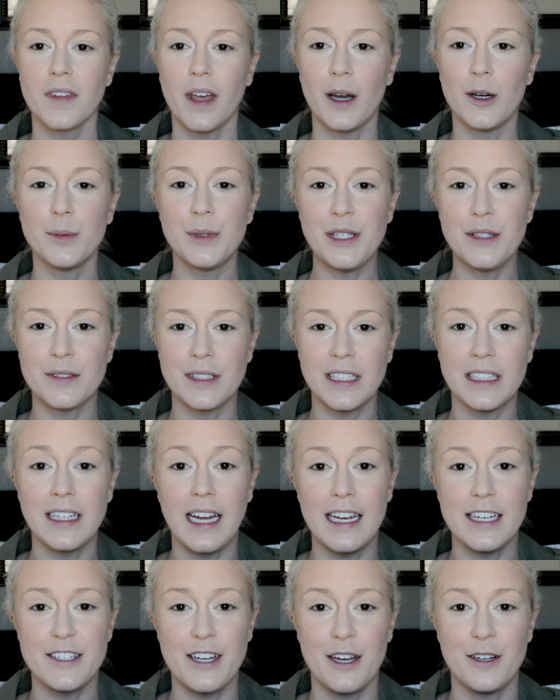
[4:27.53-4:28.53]
I'll be using an
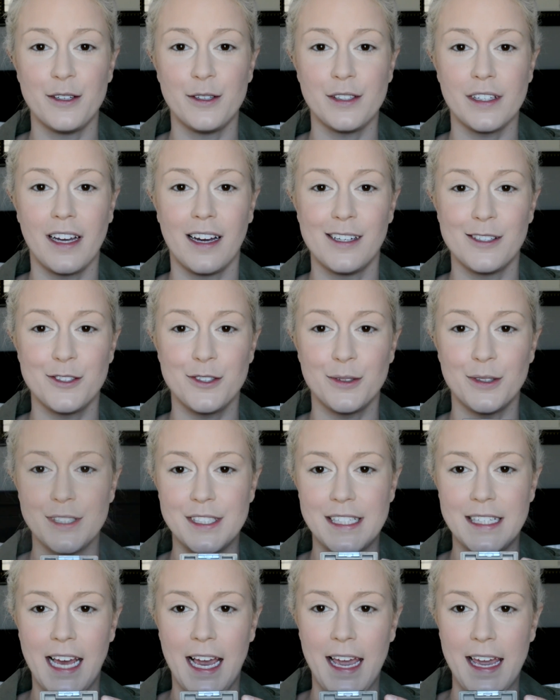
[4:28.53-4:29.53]
eyeshadow to contour
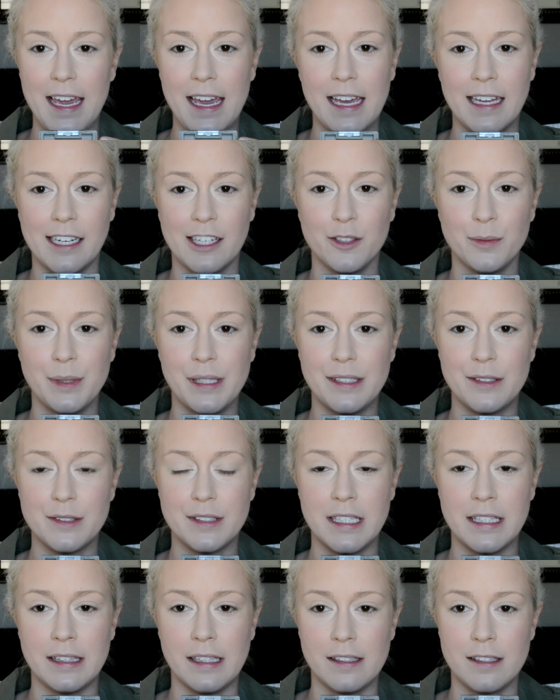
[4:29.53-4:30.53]
today, and I'll be
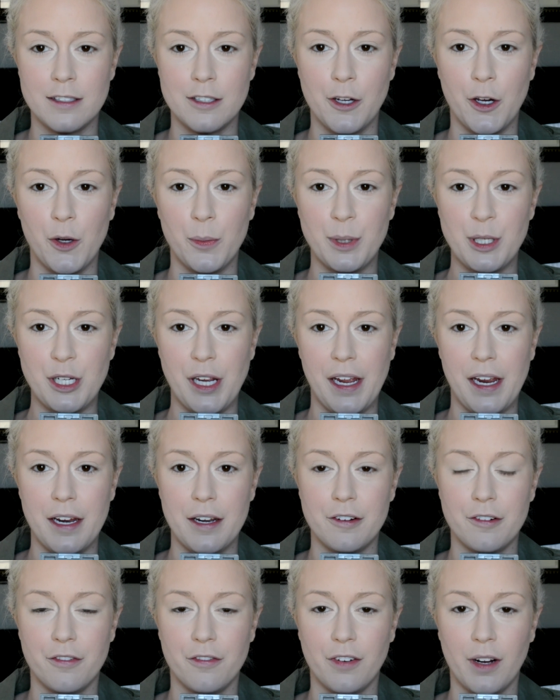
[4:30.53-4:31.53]
using this taupe
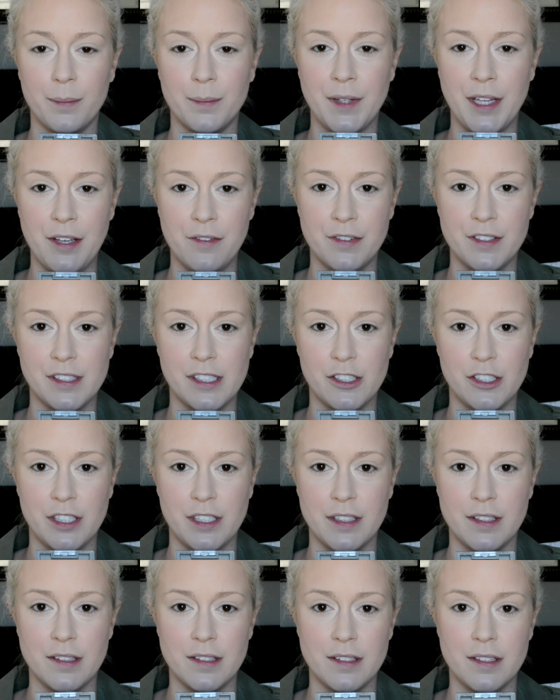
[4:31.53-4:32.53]
shade from the
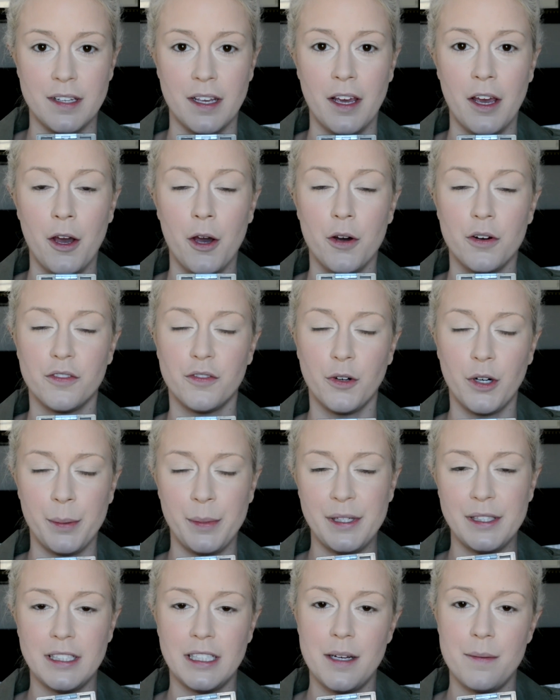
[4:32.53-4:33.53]
Physicians
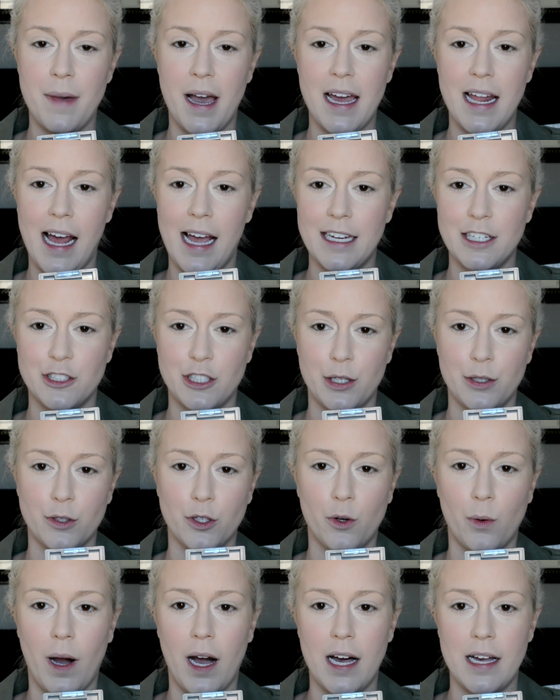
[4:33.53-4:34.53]
Formula Matte
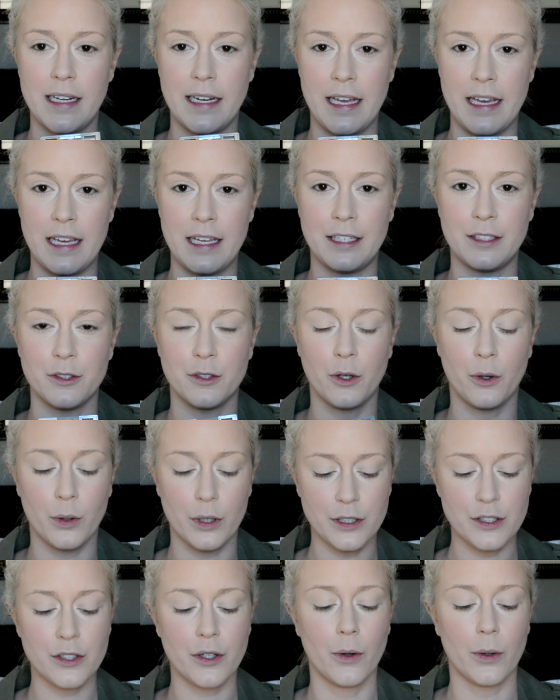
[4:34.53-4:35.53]
Eyeshadow Quad in
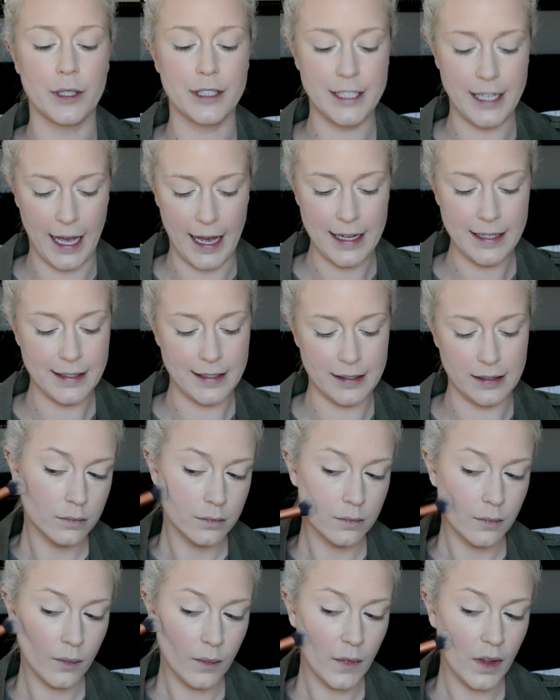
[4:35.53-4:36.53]
Quartz Quartet.
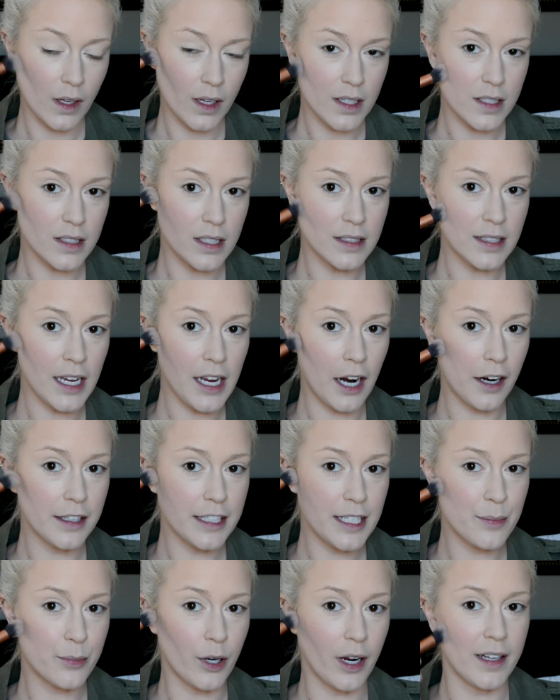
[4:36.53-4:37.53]
Since I
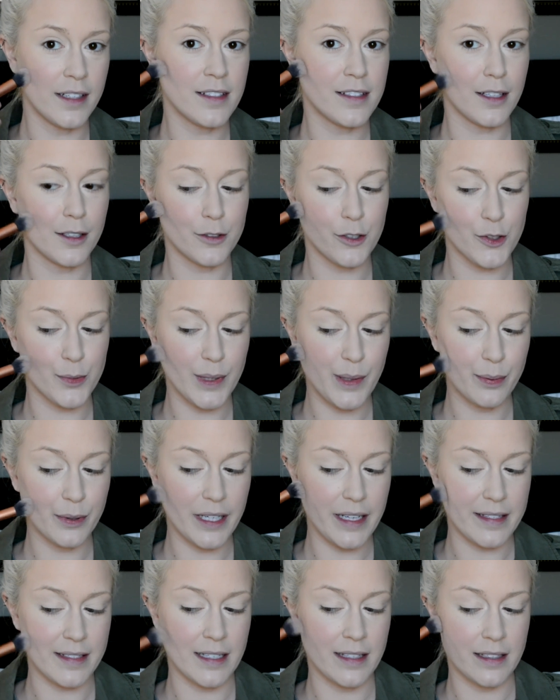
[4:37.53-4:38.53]
already bronzed, I'll just be
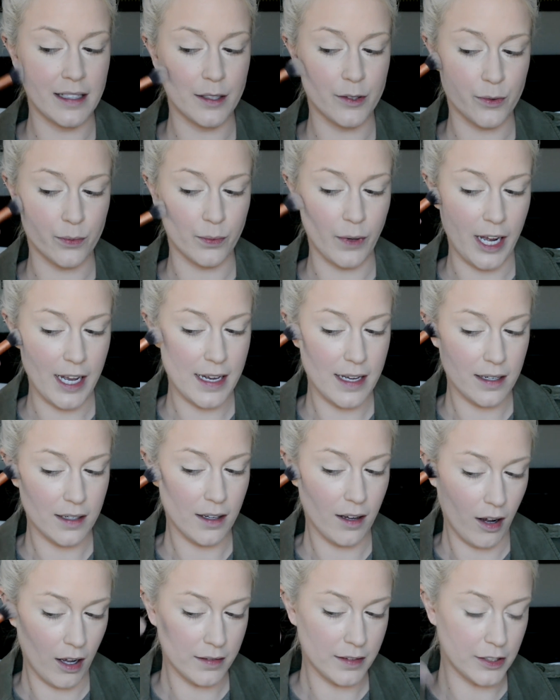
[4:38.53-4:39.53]
placing this right
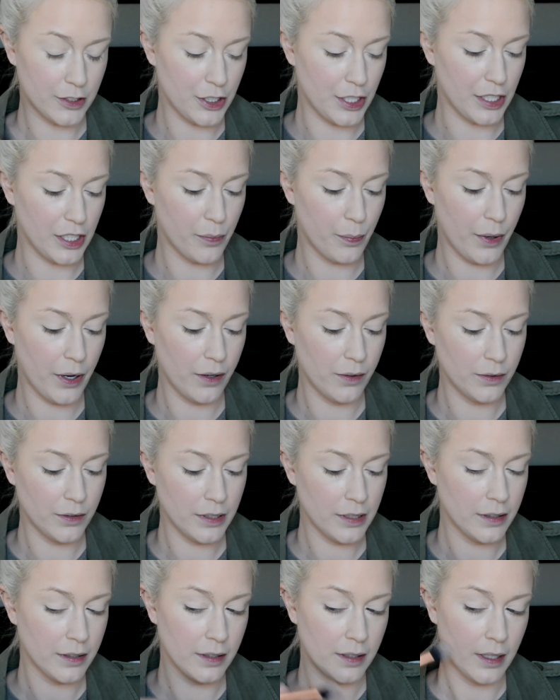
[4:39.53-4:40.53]
on the
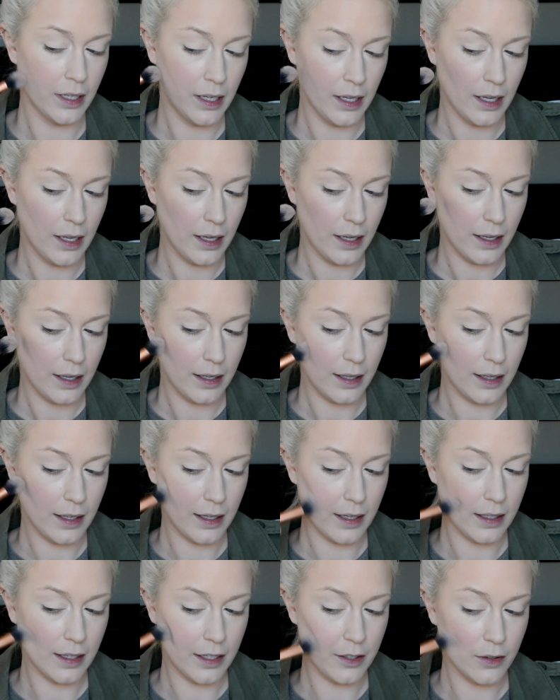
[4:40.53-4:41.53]
cheekbone,
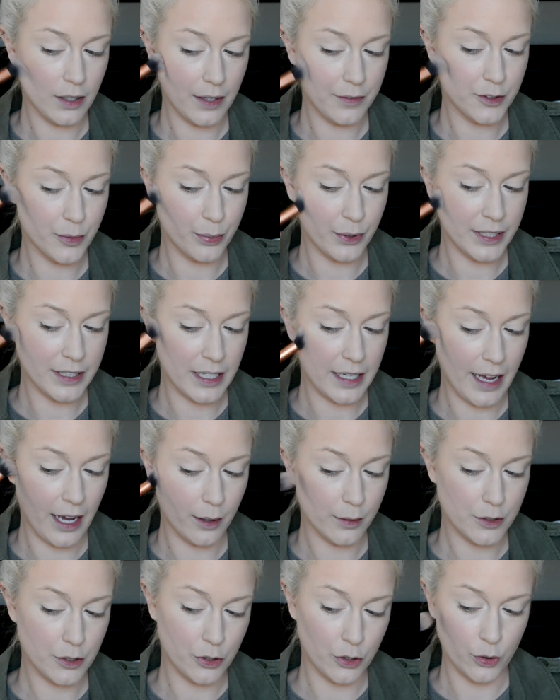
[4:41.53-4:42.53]
and I don't have to blend it
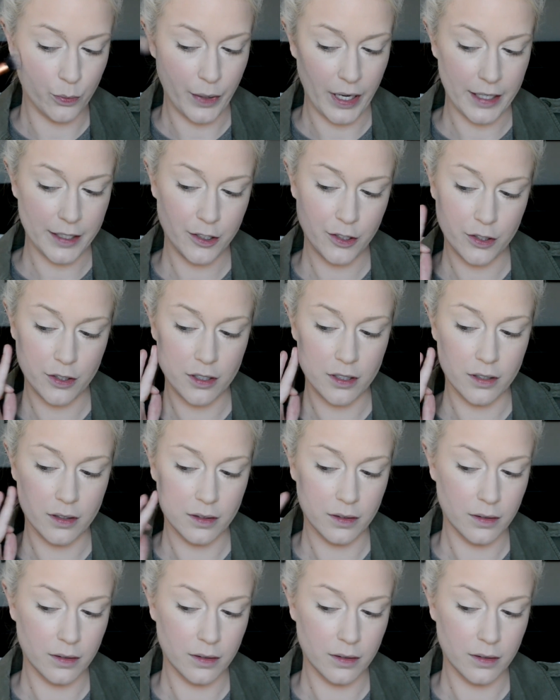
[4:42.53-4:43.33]
out too much